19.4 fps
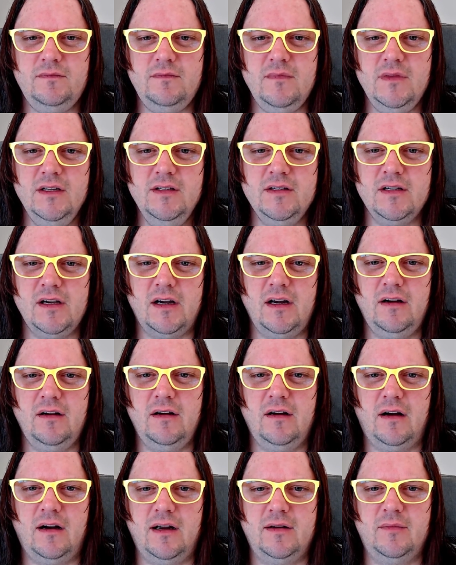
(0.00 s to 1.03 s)
So
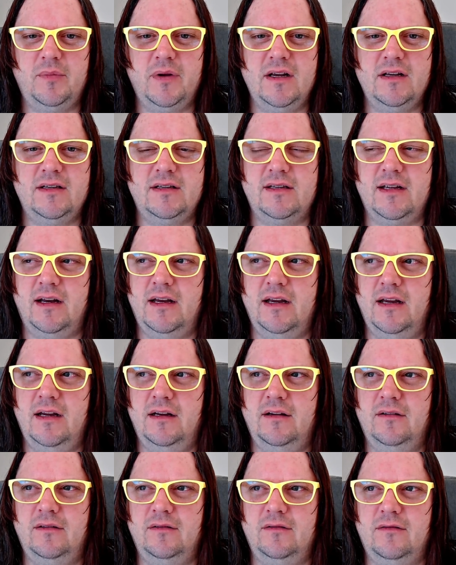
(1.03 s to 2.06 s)
I'd been
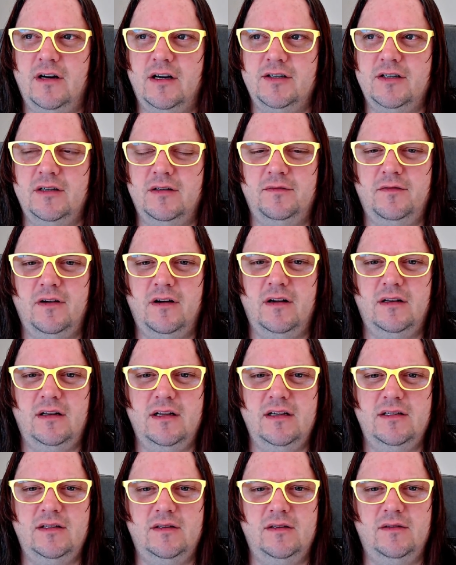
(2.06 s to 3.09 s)
studying Russian for at
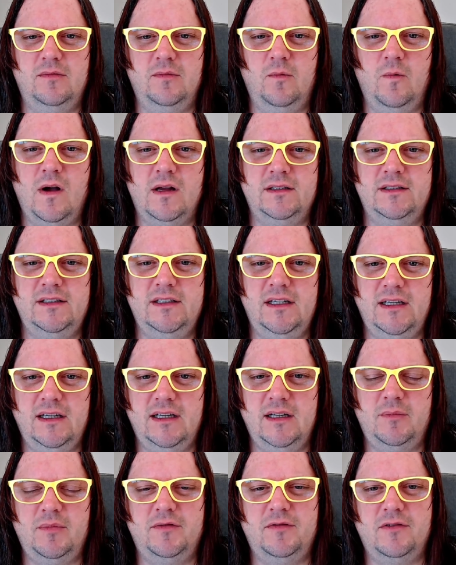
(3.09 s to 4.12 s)
least 1
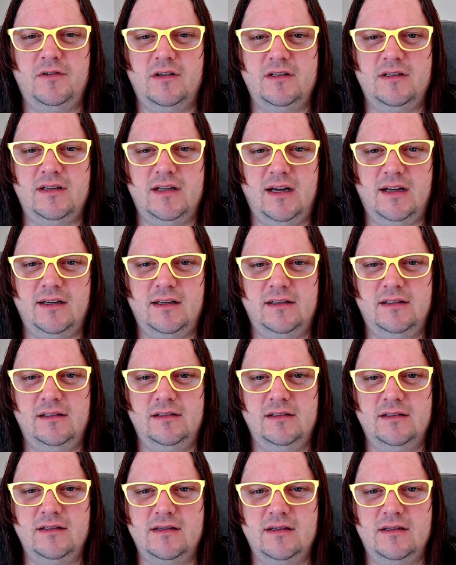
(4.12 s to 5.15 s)
year before I started
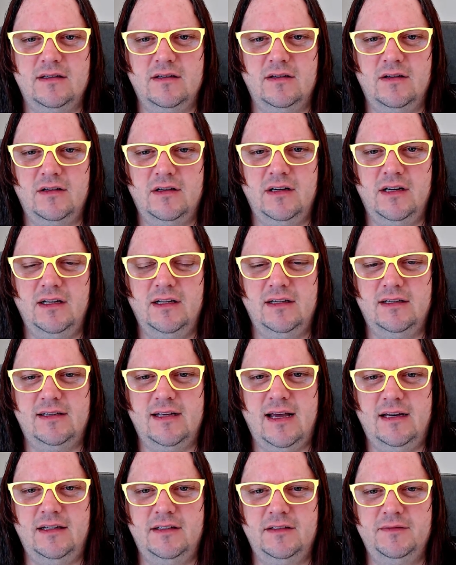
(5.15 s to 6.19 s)
learning
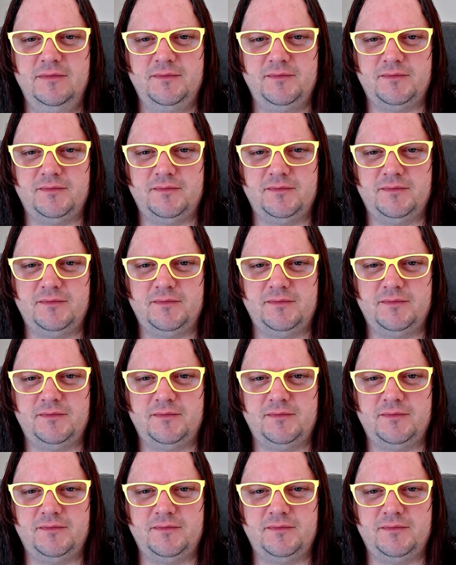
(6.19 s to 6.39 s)
Italian,